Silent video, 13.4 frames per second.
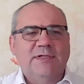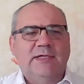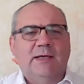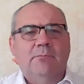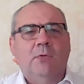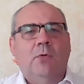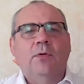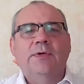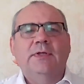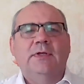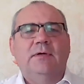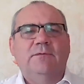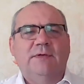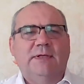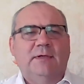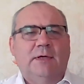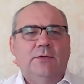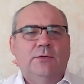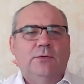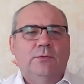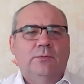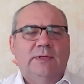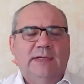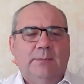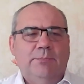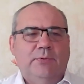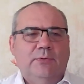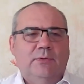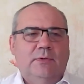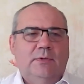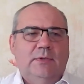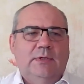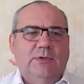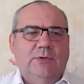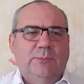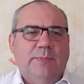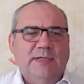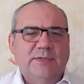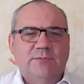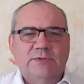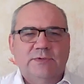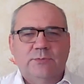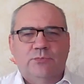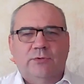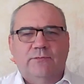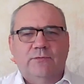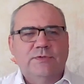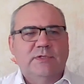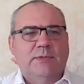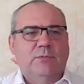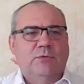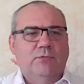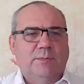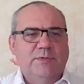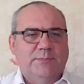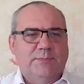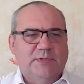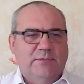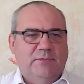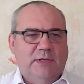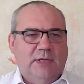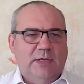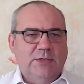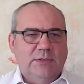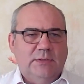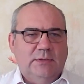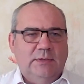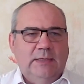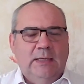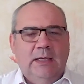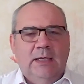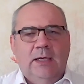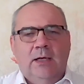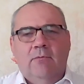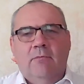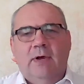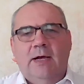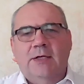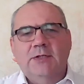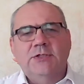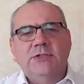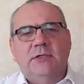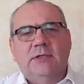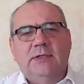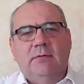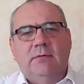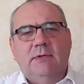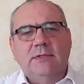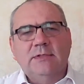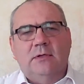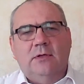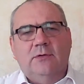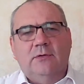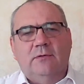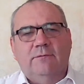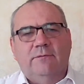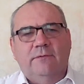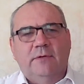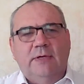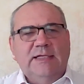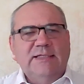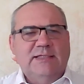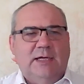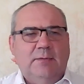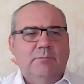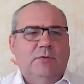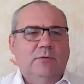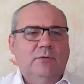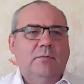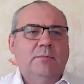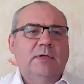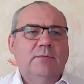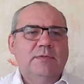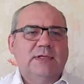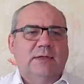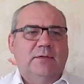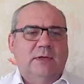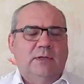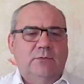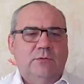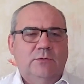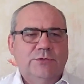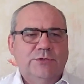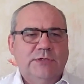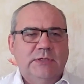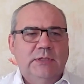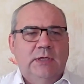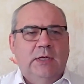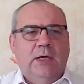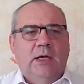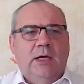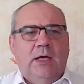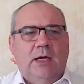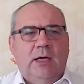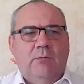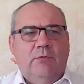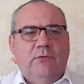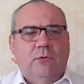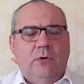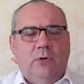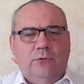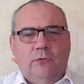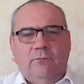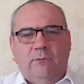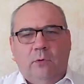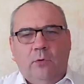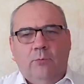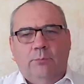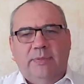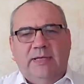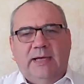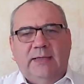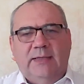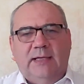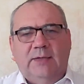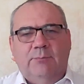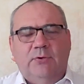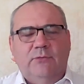I would say that I'm old enough that I know what happened in the past with the previous M2M specification, where initially there was a lot of excitement coming with that technology, with a lot of hope behind that.